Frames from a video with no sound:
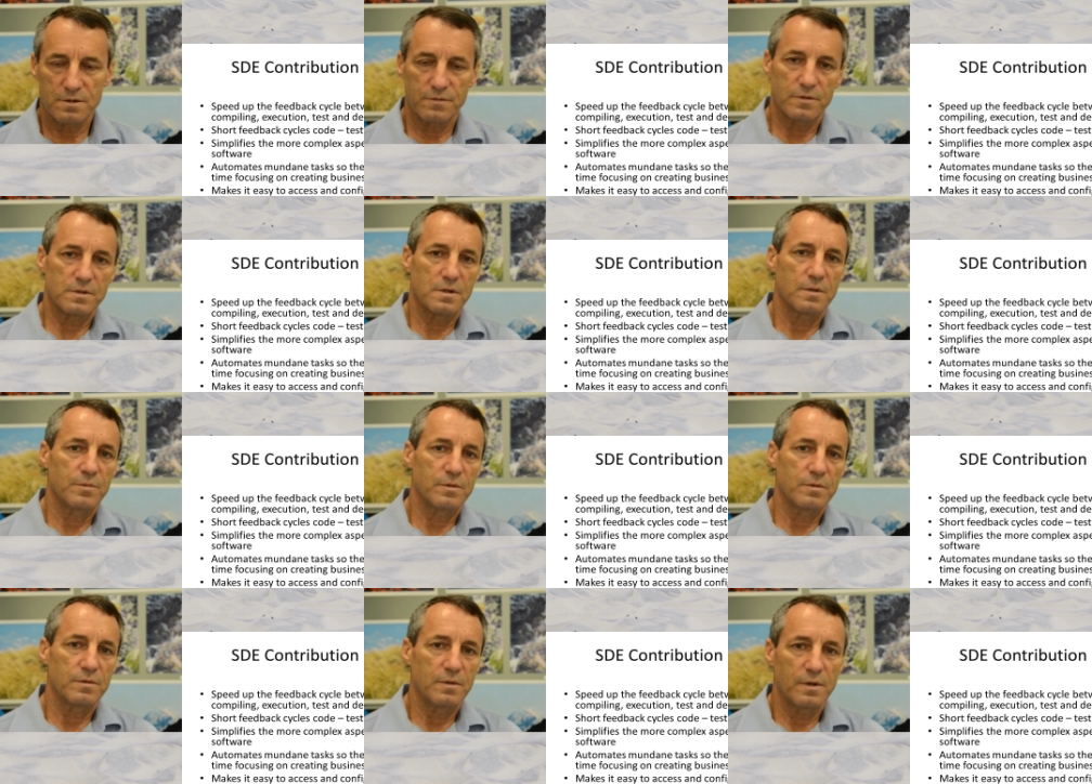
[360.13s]
for
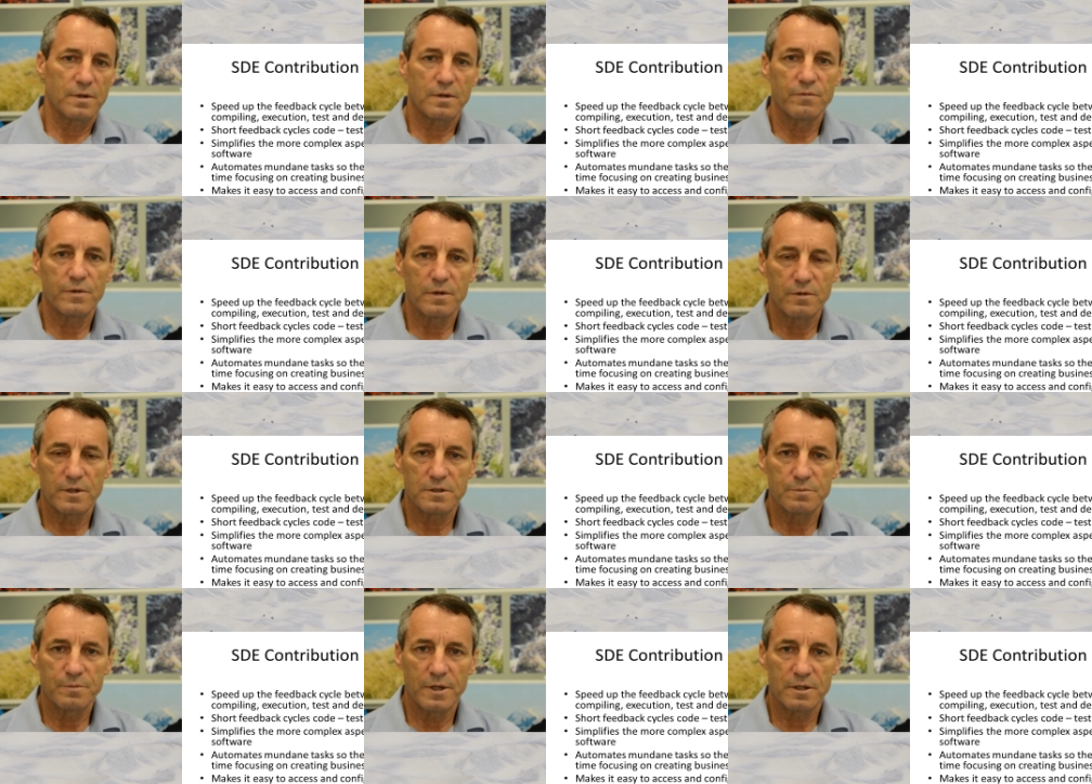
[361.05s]
example, uh,
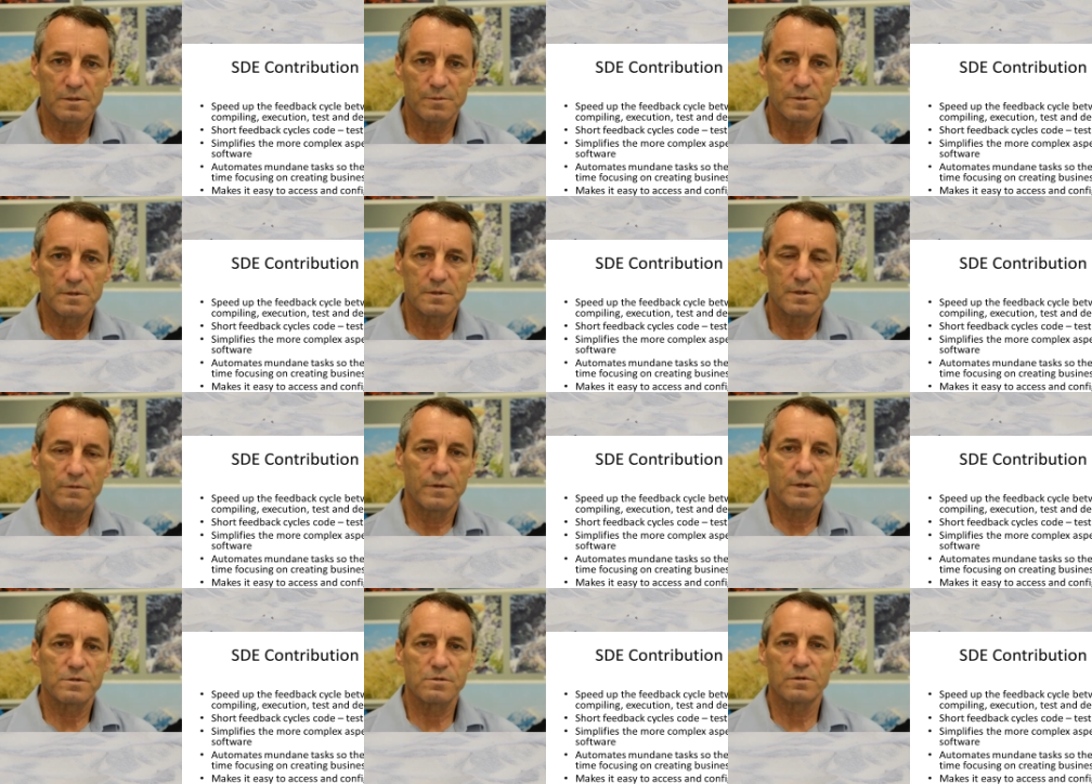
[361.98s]
configuration management. If
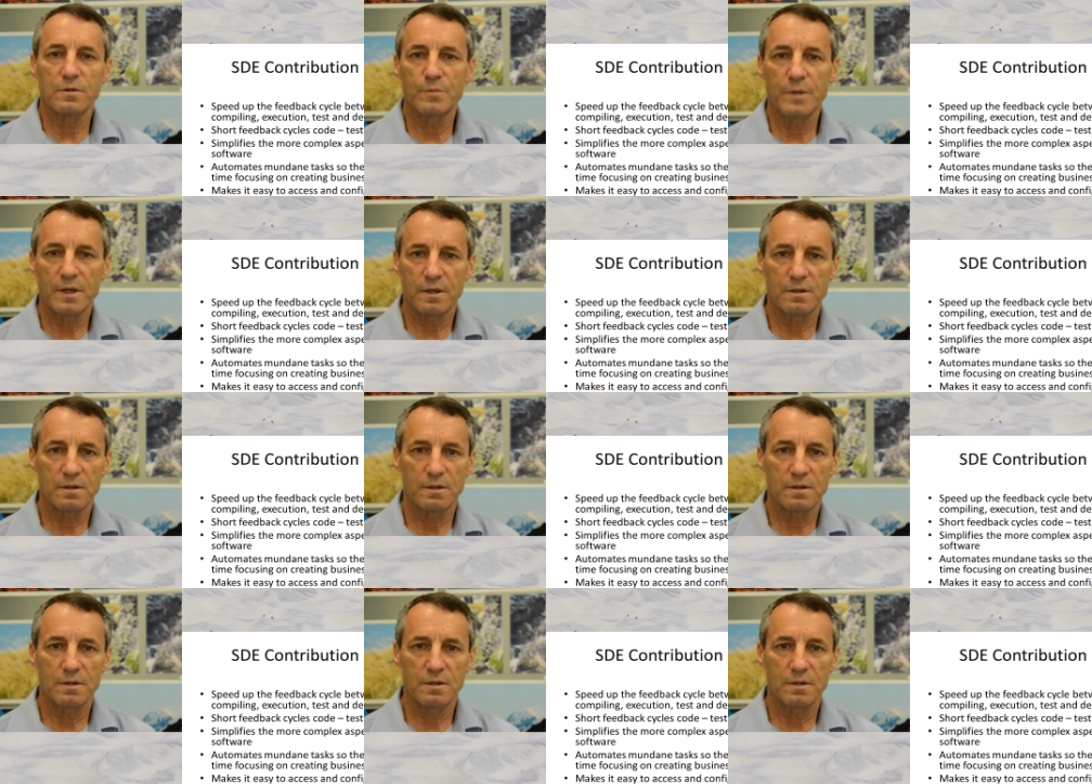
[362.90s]
that's automatic,